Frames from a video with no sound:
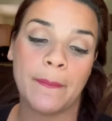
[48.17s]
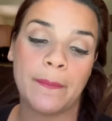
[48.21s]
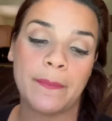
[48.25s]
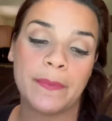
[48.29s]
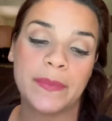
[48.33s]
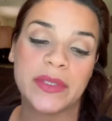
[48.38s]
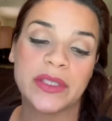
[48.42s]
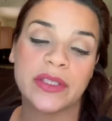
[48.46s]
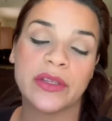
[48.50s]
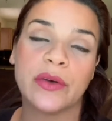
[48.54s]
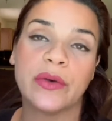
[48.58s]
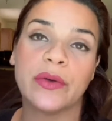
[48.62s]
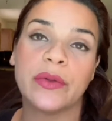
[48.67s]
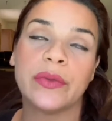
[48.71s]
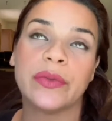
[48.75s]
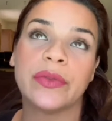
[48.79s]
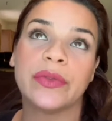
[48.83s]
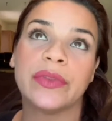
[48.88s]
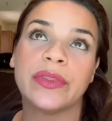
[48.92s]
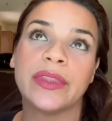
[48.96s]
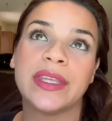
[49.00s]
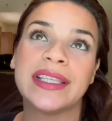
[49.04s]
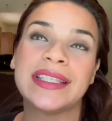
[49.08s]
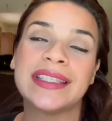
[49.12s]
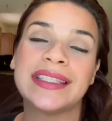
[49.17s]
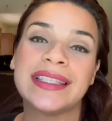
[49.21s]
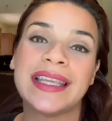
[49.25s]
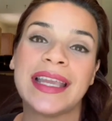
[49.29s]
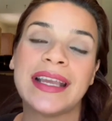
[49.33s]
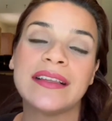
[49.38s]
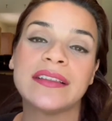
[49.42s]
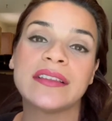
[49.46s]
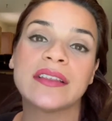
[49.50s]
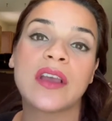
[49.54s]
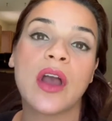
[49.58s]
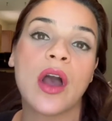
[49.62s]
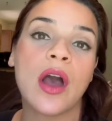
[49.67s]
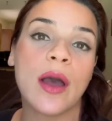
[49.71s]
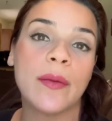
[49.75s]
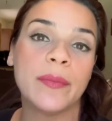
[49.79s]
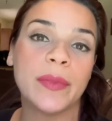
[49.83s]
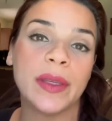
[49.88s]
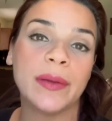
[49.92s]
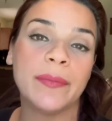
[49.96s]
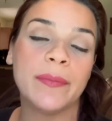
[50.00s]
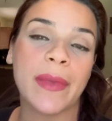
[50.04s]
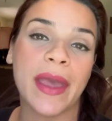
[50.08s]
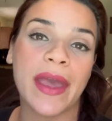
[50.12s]
So the 6
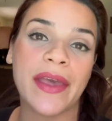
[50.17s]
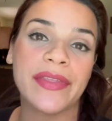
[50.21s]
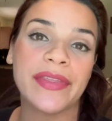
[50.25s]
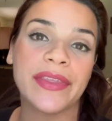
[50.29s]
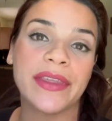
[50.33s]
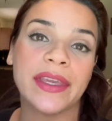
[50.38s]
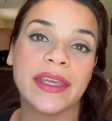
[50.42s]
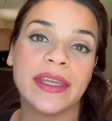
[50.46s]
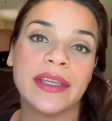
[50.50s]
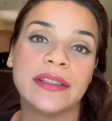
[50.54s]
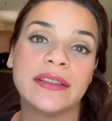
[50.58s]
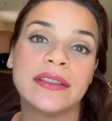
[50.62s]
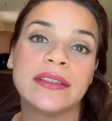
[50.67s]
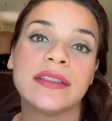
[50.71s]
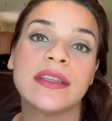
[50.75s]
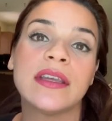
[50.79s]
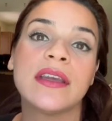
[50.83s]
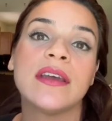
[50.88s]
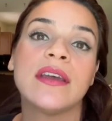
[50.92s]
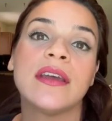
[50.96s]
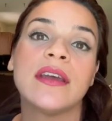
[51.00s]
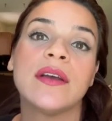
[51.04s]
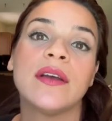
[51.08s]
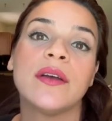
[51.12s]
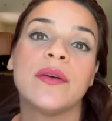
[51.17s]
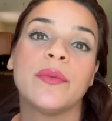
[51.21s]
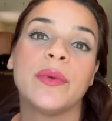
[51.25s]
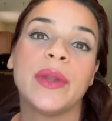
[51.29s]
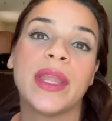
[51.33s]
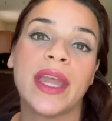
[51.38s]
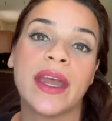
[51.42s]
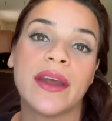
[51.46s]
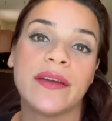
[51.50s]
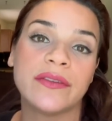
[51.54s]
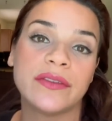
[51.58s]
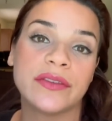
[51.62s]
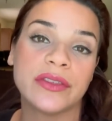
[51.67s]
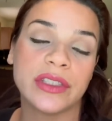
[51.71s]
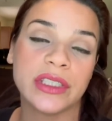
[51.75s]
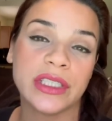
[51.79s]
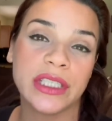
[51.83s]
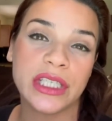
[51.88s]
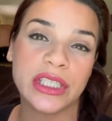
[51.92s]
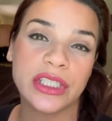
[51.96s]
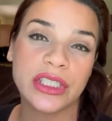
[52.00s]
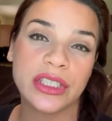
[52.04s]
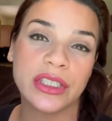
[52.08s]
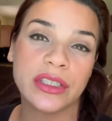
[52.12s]
common methods, we have
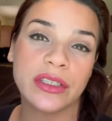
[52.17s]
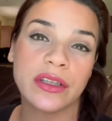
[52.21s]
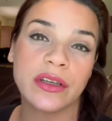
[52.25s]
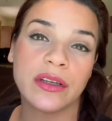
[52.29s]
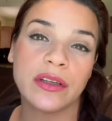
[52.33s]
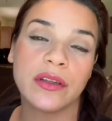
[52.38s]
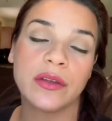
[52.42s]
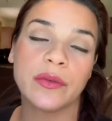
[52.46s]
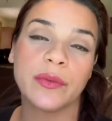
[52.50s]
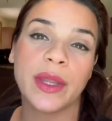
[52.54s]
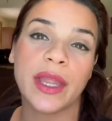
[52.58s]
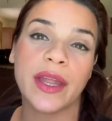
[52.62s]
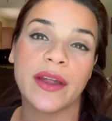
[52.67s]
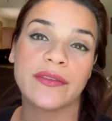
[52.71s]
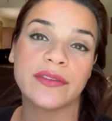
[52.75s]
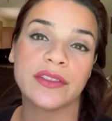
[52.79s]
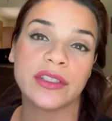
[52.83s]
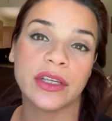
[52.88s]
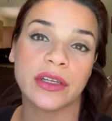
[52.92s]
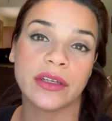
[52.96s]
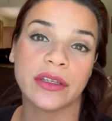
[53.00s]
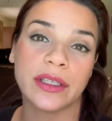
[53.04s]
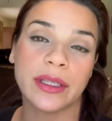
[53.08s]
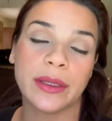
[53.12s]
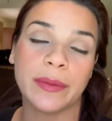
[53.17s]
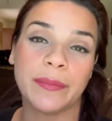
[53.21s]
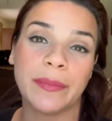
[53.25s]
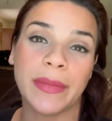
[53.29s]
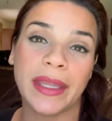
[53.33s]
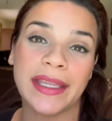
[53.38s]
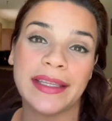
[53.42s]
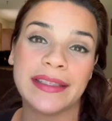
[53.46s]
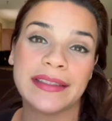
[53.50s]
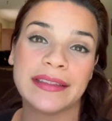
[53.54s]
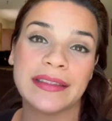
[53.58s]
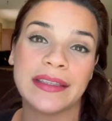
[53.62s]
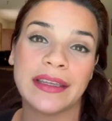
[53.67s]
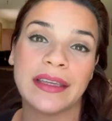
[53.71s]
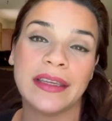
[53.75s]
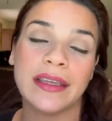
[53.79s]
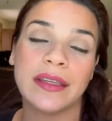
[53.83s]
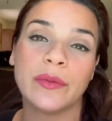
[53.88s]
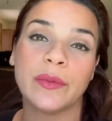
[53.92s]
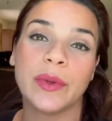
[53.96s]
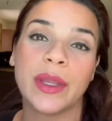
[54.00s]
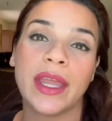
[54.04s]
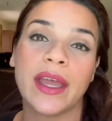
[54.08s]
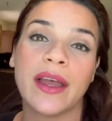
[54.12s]
traditional, we have Charlotte
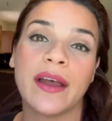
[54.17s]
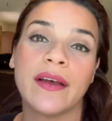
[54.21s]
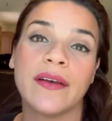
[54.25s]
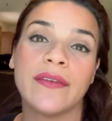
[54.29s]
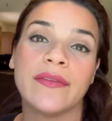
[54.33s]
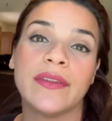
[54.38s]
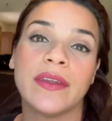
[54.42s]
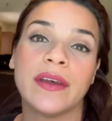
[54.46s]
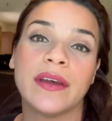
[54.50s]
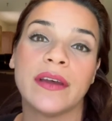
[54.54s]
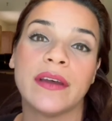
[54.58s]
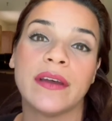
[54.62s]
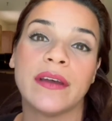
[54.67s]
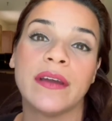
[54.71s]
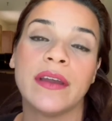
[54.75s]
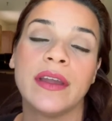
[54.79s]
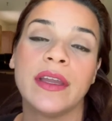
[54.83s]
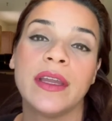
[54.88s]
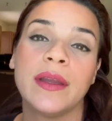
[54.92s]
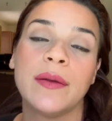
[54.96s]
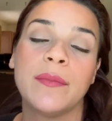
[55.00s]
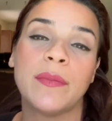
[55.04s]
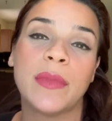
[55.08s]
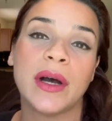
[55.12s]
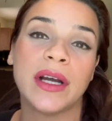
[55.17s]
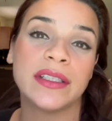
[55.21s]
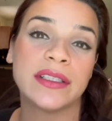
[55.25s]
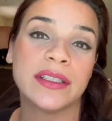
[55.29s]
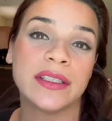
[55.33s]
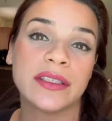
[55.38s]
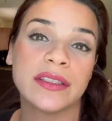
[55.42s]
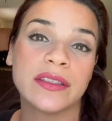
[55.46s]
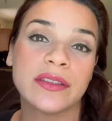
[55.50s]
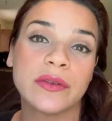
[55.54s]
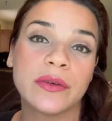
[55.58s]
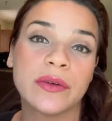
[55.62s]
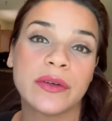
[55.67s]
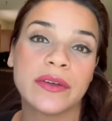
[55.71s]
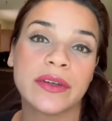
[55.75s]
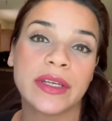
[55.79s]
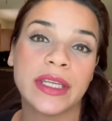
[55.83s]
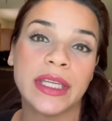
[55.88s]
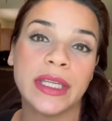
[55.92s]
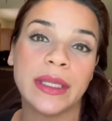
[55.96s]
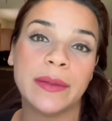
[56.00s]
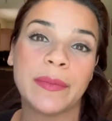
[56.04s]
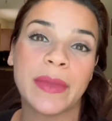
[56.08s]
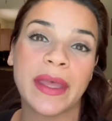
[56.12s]
Mason, we have the
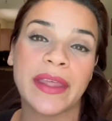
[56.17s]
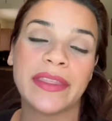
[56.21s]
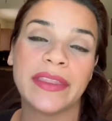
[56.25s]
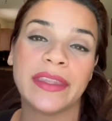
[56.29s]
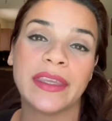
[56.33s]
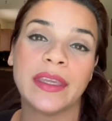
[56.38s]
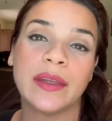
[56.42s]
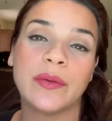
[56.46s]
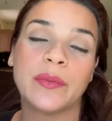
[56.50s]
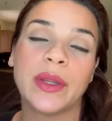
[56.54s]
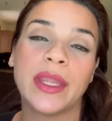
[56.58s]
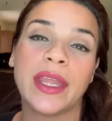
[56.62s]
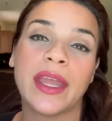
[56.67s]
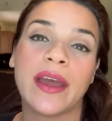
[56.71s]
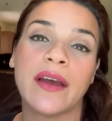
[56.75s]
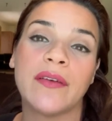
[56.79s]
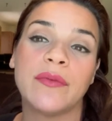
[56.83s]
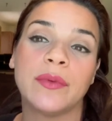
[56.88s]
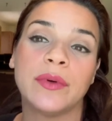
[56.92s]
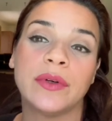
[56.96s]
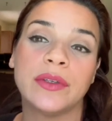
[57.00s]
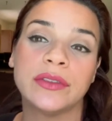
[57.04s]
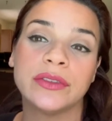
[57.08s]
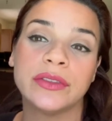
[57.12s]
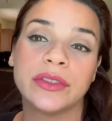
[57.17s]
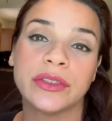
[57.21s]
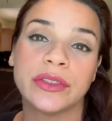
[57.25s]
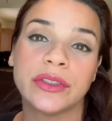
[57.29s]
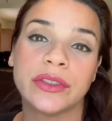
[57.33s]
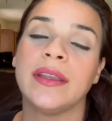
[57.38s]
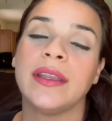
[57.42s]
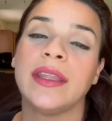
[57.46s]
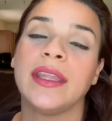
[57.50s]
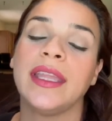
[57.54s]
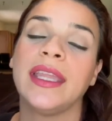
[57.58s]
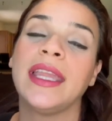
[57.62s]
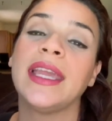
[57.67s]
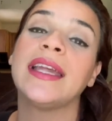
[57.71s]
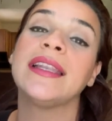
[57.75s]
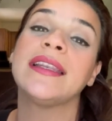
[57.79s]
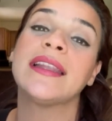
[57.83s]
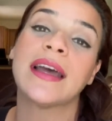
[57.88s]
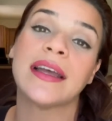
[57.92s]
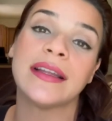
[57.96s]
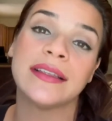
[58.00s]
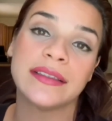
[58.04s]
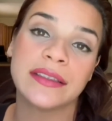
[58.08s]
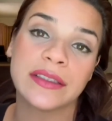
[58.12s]
Montessori method, we have Waldorf, and
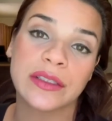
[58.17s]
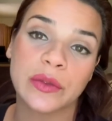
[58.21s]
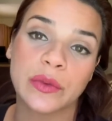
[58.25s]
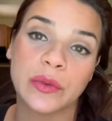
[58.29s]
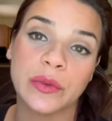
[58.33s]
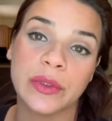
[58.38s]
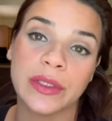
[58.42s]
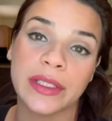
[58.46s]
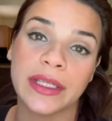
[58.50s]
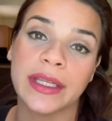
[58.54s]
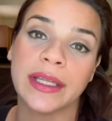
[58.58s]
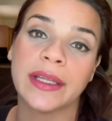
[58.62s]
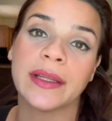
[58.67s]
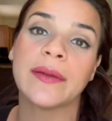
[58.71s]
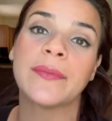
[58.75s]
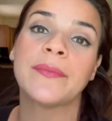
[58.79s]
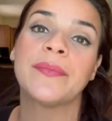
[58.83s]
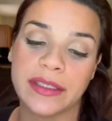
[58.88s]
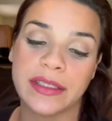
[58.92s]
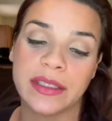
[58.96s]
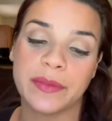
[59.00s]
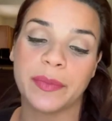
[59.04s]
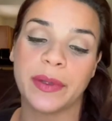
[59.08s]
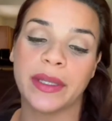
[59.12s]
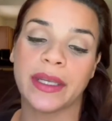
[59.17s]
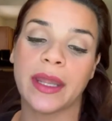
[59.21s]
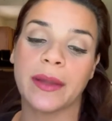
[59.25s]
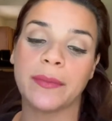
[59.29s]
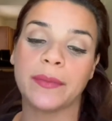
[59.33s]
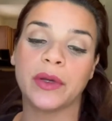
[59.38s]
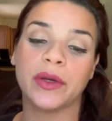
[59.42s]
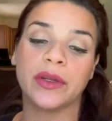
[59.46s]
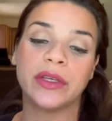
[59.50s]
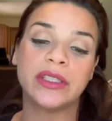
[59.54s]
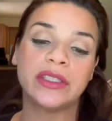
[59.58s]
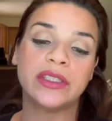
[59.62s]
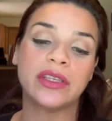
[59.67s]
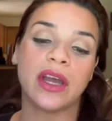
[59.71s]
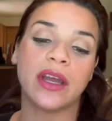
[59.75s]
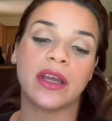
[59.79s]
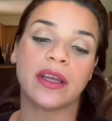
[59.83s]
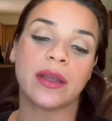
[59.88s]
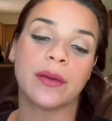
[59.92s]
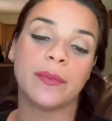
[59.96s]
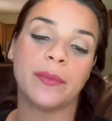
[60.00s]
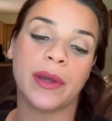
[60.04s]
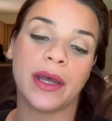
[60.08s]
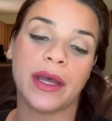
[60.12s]
unschooling. But I'm going to talk
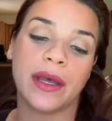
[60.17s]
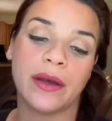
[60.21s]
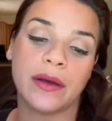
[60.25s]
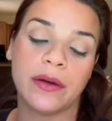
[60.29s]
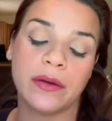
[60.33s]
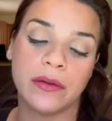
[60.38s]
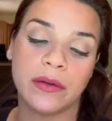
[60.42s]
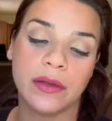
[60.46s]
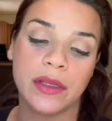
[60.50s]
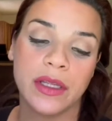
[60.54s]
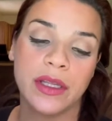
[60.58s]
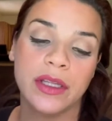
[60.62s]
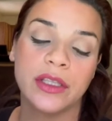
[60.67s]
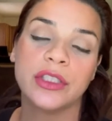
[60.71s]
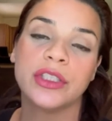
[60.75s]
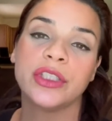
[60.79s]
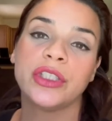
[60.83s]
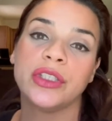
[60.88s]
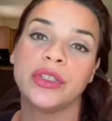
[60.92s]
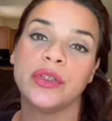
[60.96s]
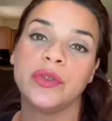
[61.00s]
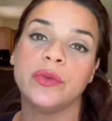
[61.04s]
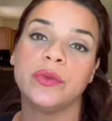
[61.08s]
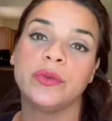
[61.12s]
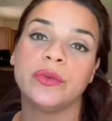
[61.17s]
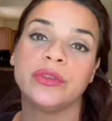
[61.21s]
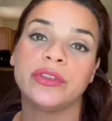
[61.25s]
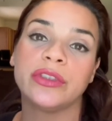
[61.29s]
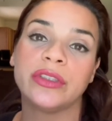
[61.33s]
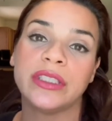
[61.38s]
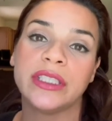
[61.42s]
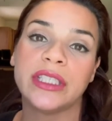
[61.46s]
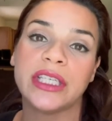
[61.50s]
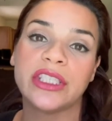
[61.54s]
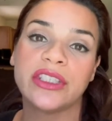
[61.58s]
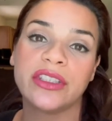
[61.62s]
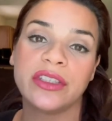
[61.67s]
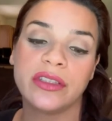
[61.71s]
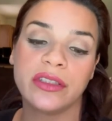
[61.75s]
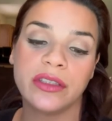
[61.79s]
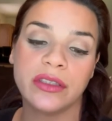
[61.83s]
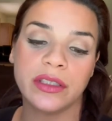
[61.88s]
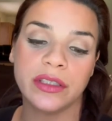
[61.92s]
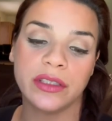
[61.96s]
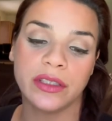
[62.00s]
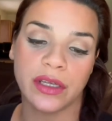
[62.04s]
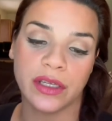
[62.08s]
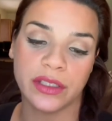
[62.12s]
about 2, traditional
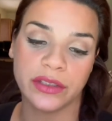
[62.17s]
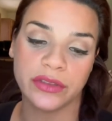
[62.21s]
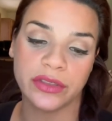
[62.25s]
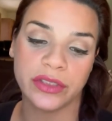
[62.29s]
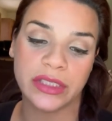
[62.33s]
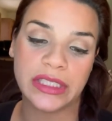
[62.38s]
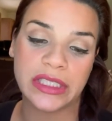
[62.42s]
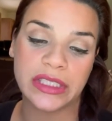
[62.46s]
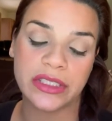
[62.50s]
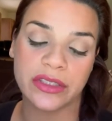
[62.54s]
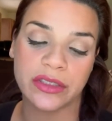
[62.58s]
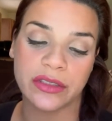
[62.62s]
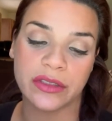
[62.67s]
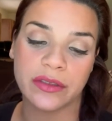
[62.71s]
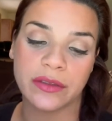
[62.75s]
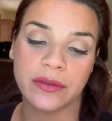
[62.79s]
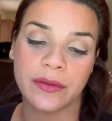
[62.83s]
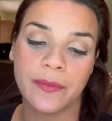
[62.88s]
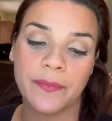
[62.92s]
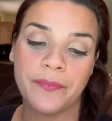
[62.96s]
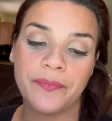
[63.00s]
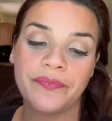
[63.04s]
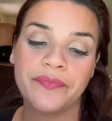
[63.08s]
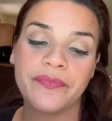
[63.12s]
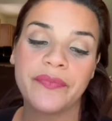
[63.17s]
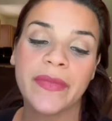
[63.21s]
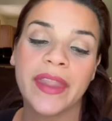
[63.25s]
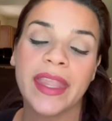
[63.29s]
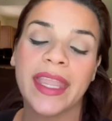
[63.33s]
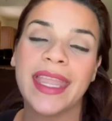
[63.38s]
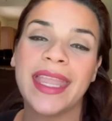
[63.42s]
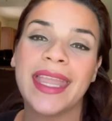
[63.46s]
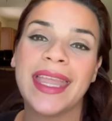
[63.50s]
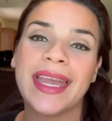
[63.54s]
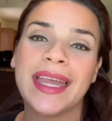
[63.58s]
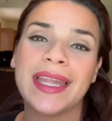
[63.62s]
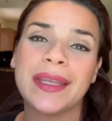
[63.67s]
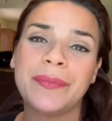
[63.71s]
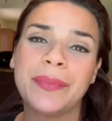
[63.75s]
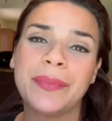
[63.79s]
and non-traditional. And